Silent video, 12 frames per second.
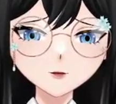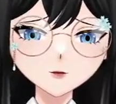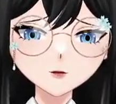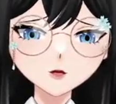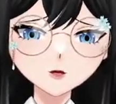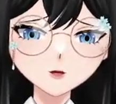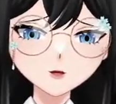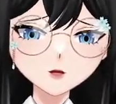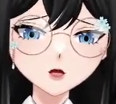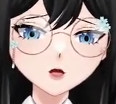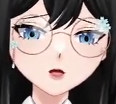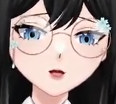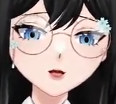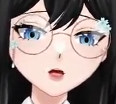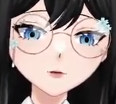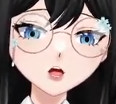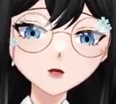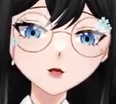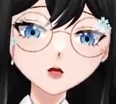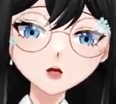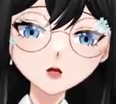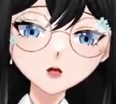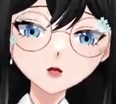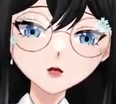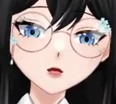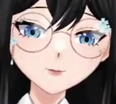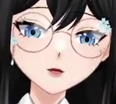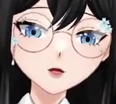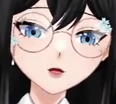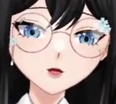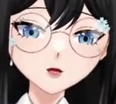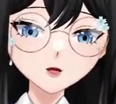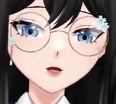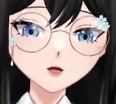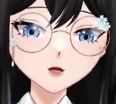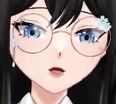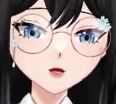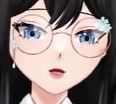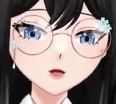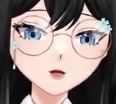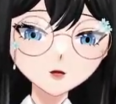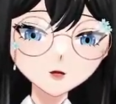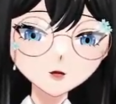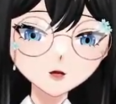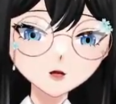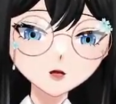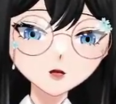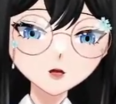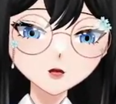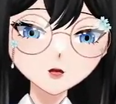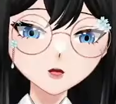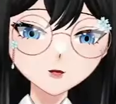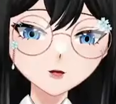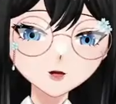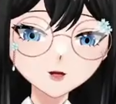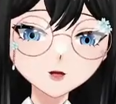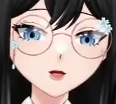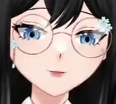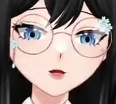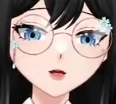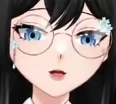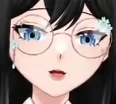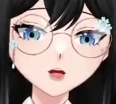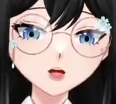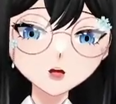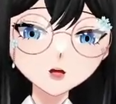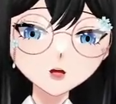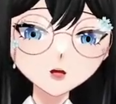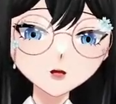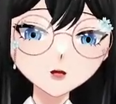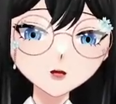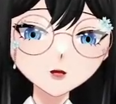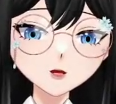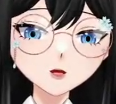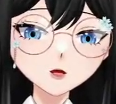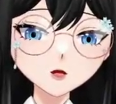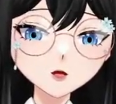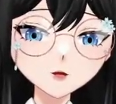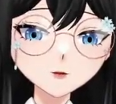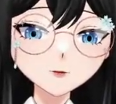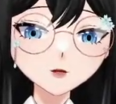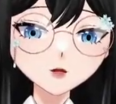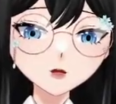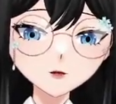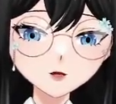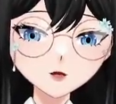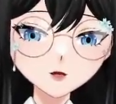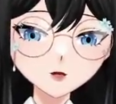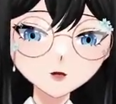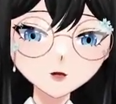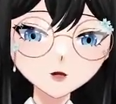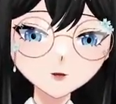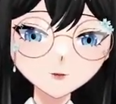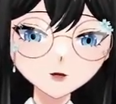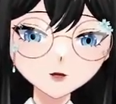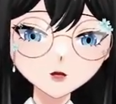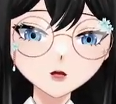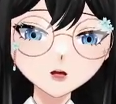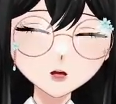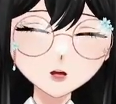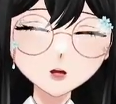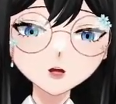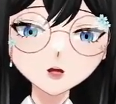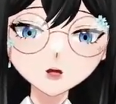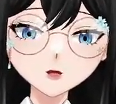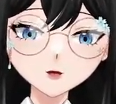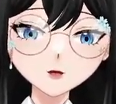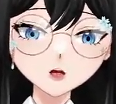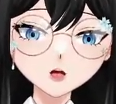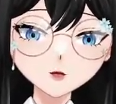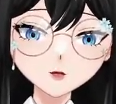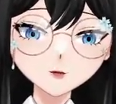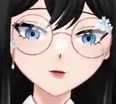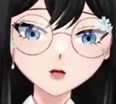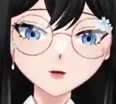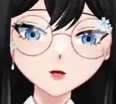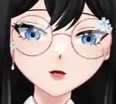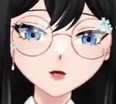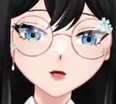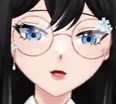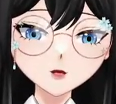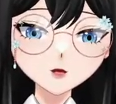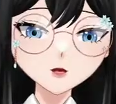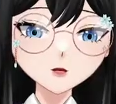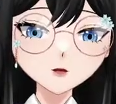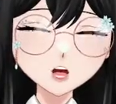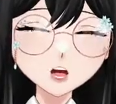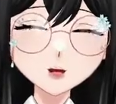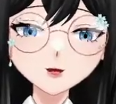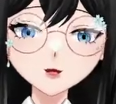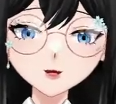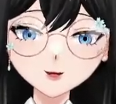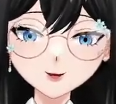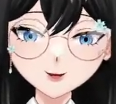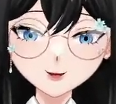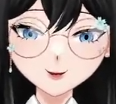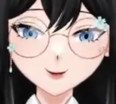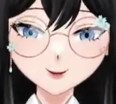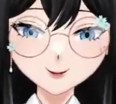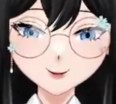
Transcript: also called cell matrix adhesions, focal adhesions. Integrins serve as key adhesion receptors, which connects the extracellular matrix to the actin skeleton.